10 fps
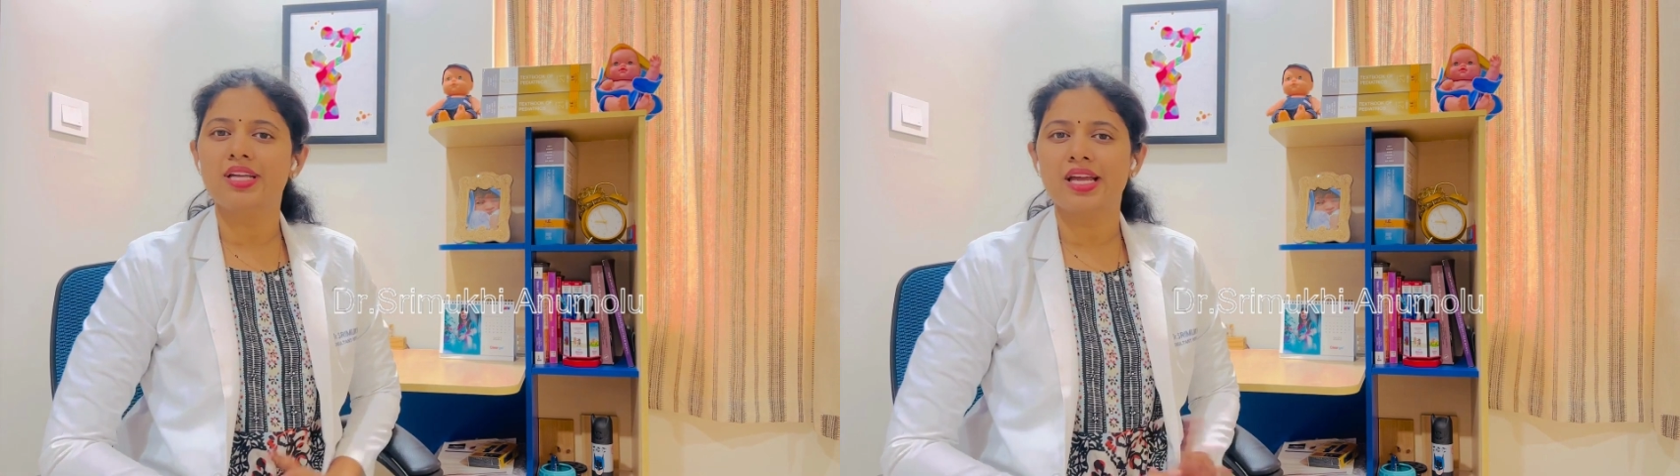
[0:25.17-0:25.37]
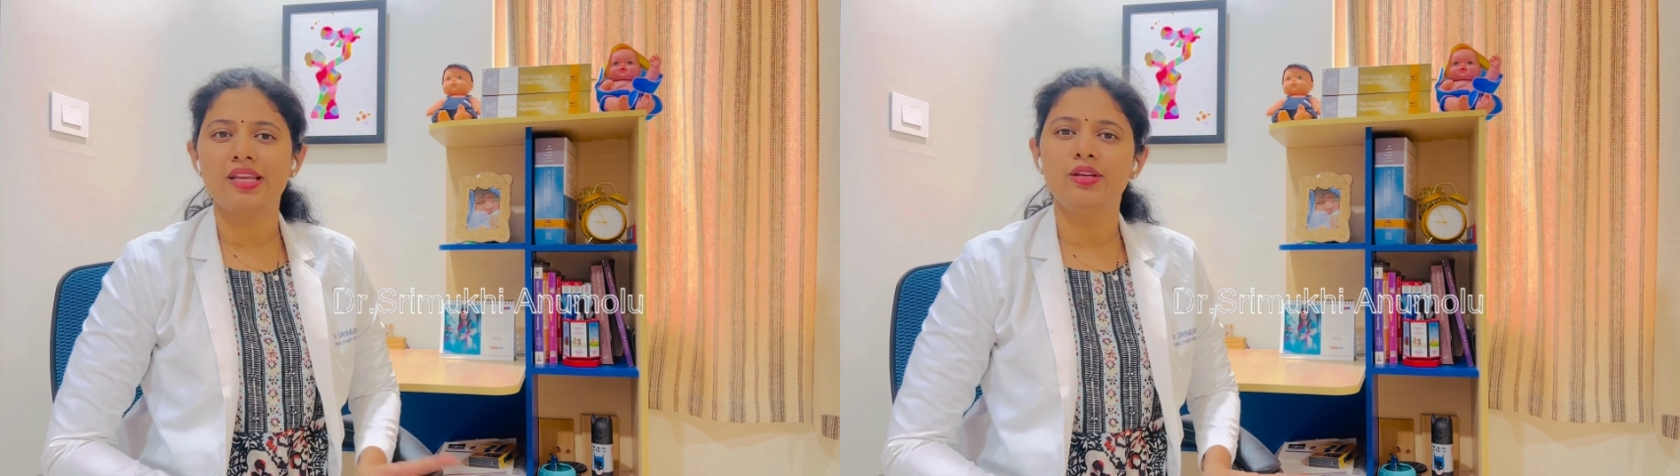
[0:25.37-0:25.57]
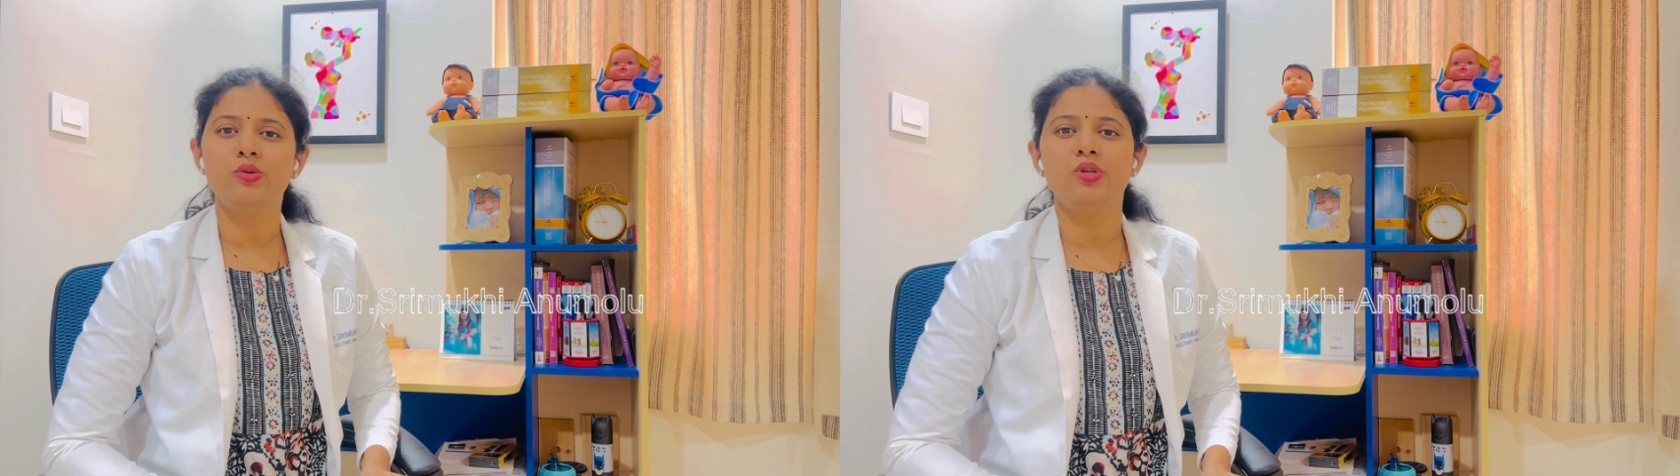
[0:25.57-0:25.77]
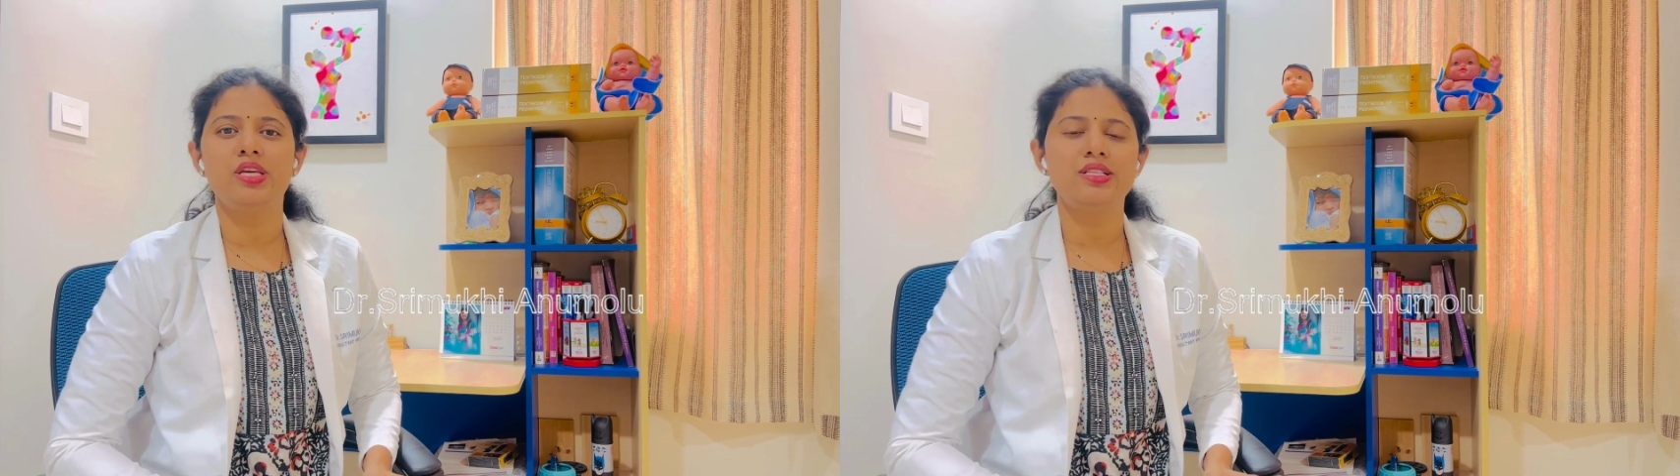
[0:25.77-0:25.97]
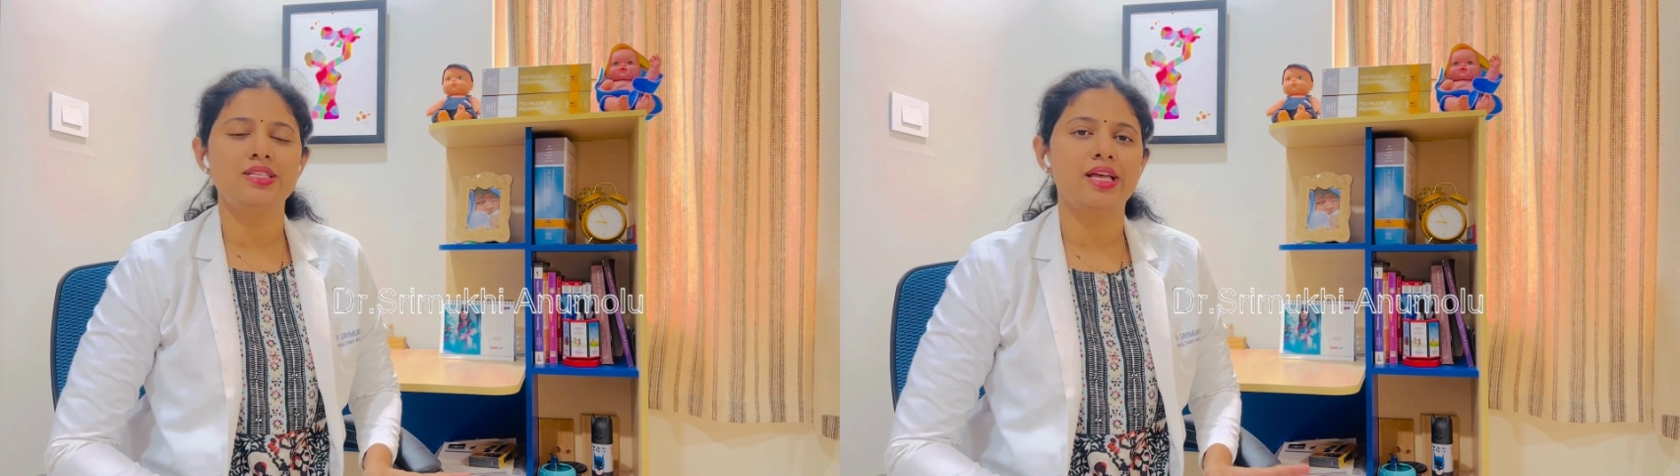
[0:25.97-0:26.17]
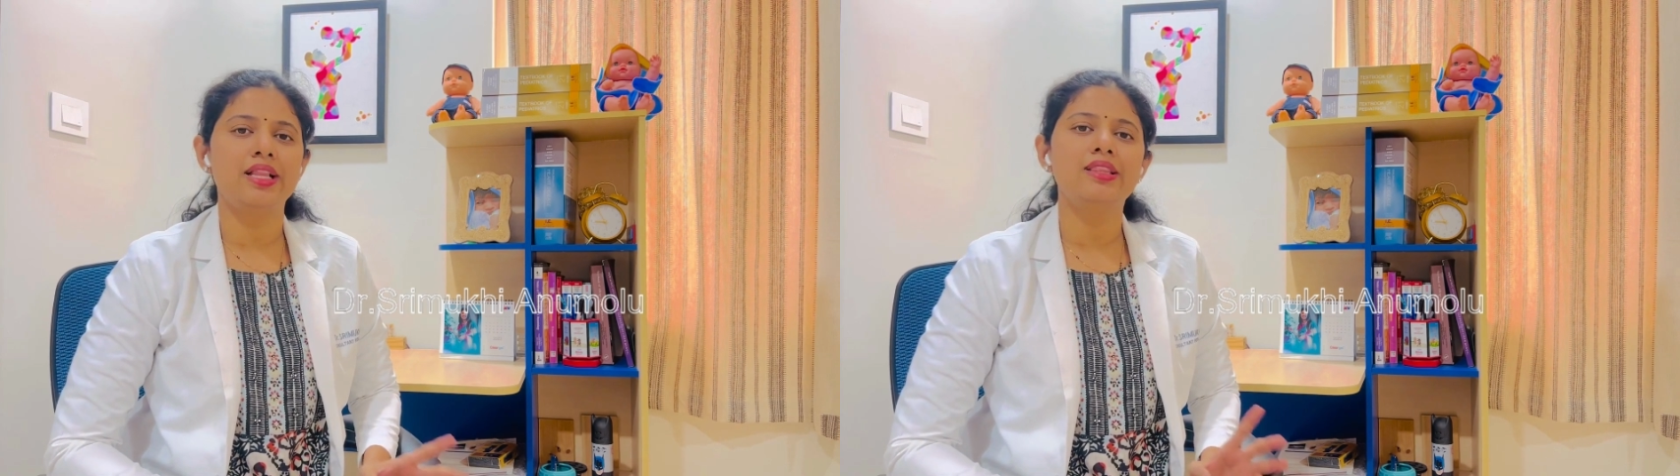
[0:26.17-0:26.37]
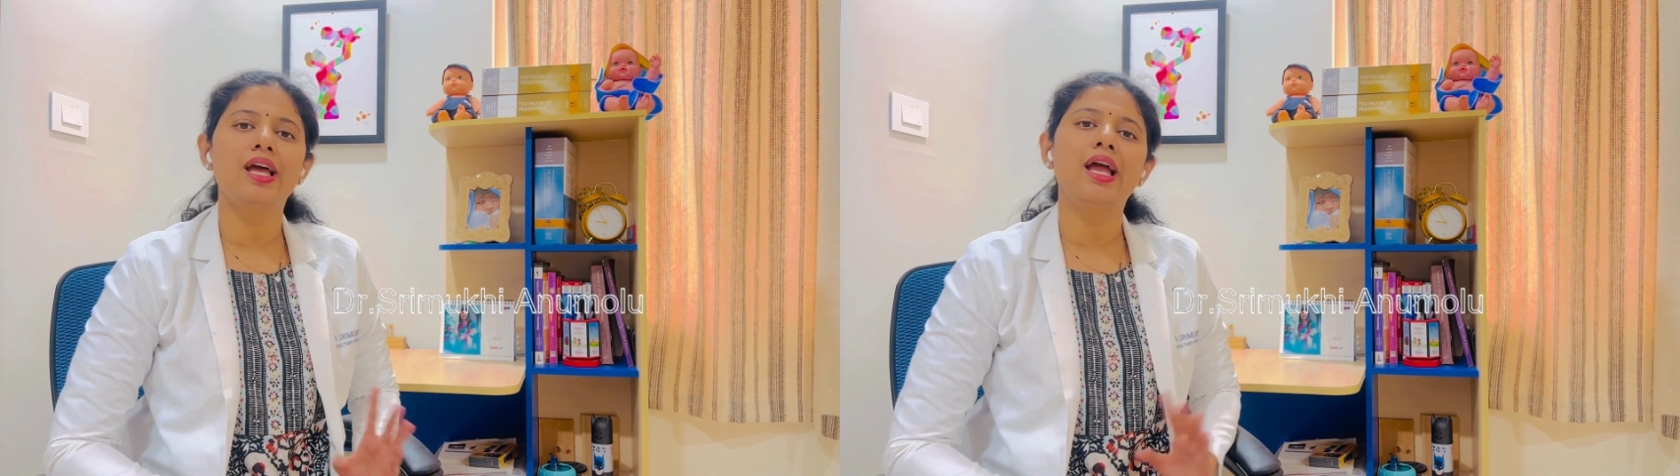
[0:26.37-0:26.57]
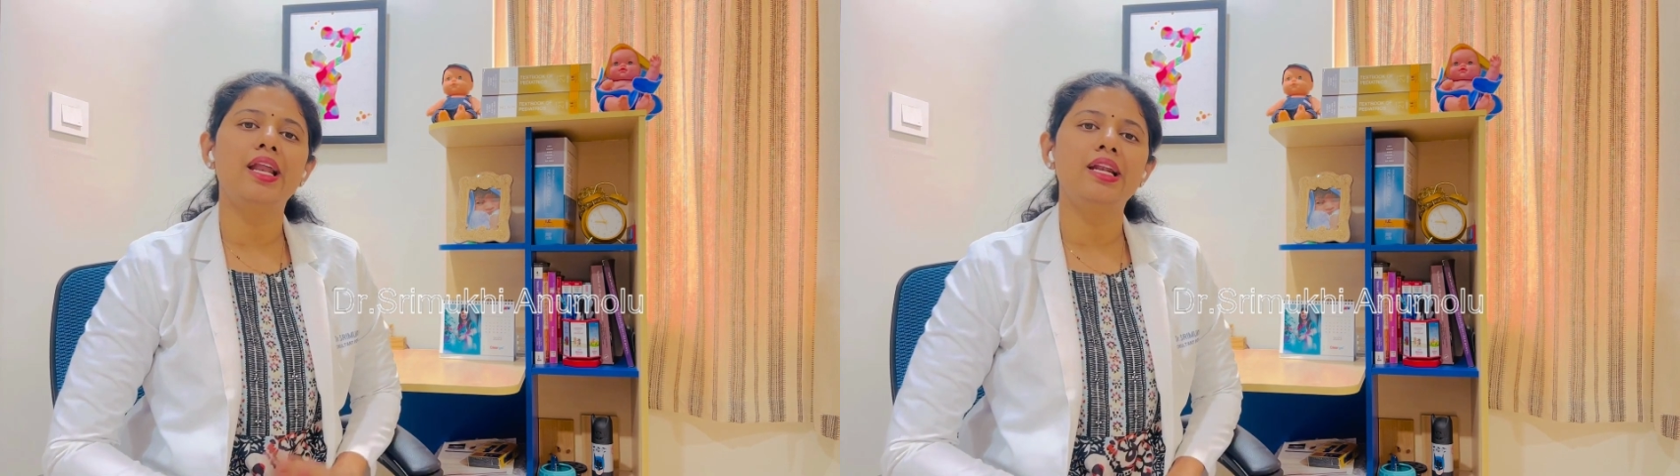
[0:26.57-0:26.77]
Tiny2Teens Health,
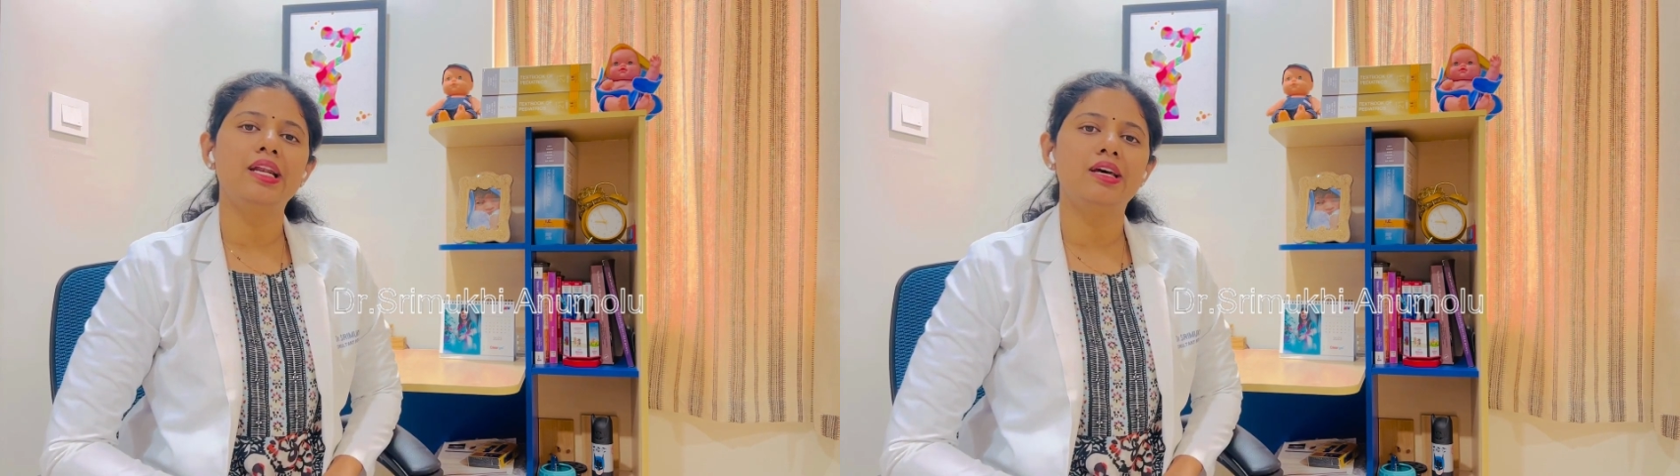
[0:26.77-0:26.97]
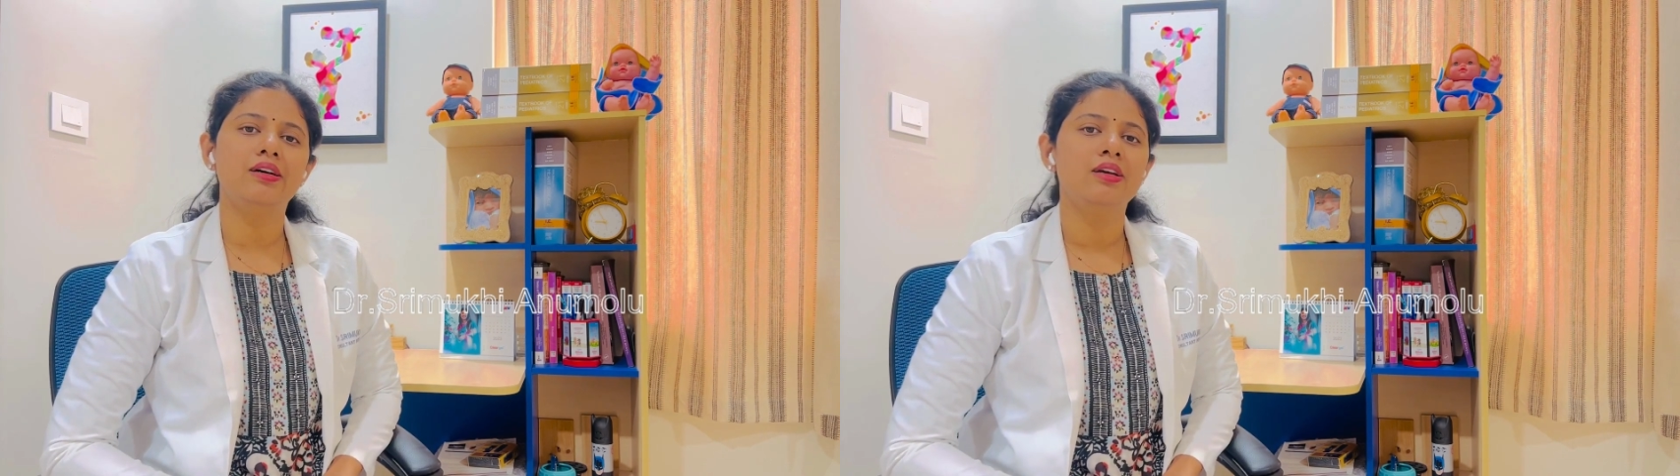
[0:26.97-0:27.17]
and